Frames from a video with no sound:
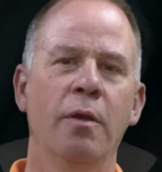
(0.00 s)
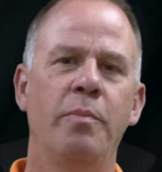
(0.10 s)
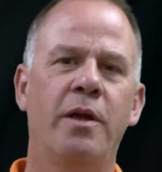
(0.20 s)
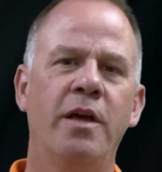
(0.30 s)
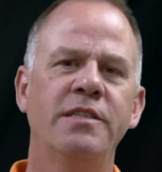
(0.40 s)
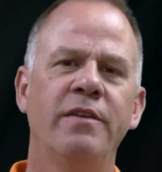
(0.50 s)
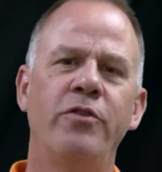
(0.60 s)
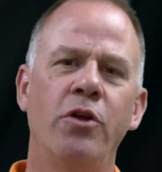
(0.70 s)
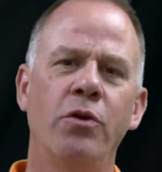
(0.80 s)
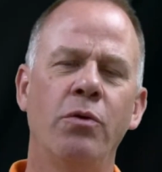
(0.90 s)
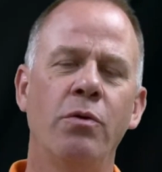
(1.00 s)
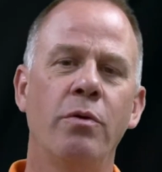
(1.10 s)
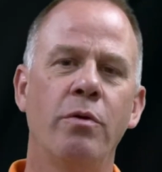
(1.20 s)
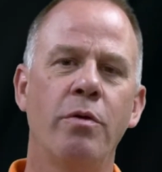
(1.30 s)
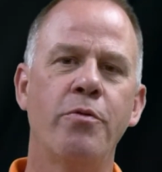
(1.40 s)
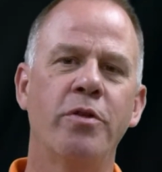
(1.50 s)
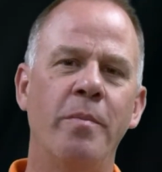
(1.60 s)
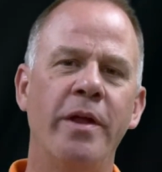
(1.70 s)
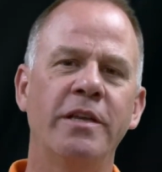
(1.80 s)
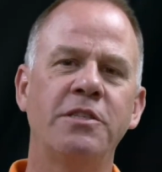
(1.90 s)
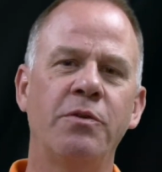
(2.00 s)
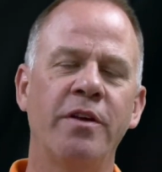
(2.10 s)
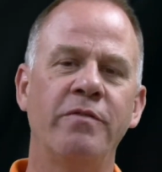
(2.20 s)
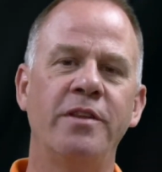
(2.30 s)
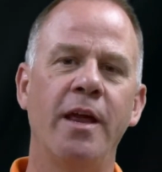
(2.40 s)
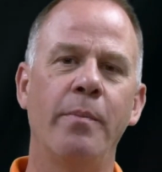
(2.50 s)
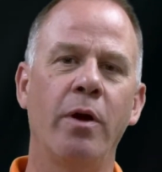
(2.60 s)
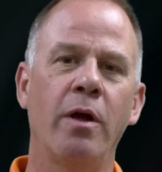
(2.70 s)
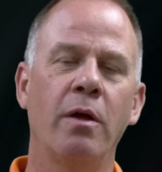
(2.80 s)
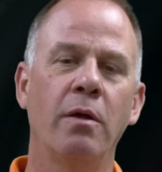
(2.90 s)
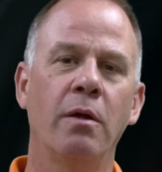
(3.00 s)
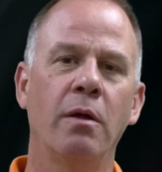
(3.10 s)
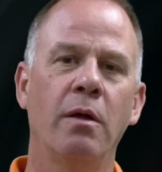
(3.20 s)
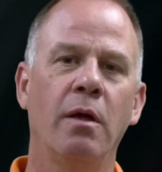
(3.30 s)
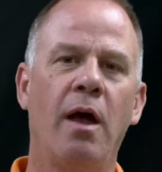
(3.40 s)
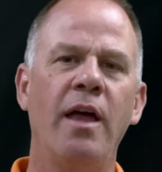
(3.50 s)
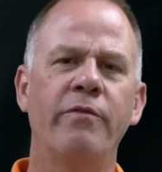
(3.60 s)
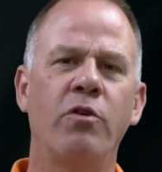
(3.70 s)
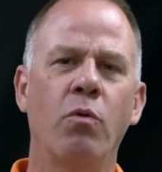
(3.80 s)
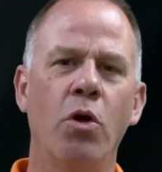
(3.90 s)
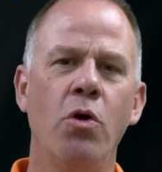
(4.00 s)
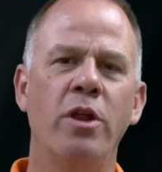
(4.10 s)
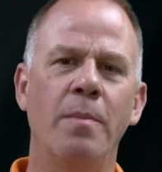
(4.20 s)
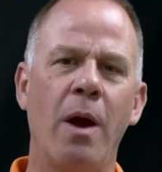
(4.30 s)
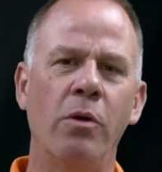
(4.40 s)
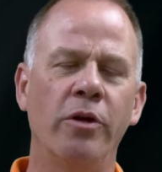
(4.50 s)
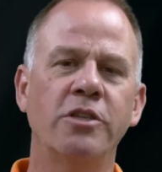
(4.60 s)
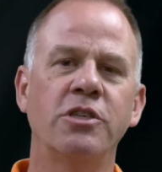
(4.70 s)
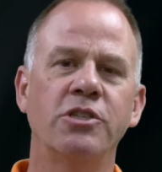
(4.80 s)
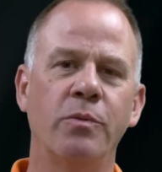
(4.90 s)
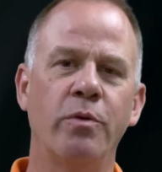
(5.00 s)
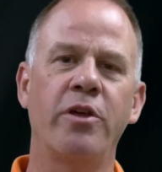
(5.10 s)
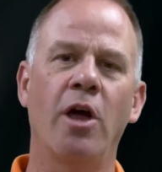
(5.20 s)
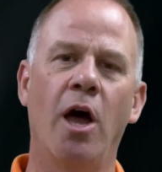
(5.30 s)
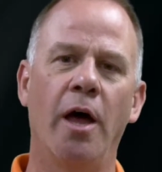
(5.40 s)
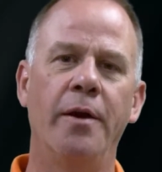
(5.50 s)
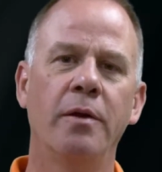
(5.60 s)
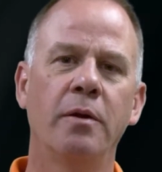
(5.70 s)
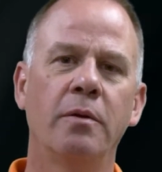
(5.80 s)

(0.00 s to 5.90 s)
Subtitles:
Because of you, through the ministry of Daybreak, I have grown in my relationship with God.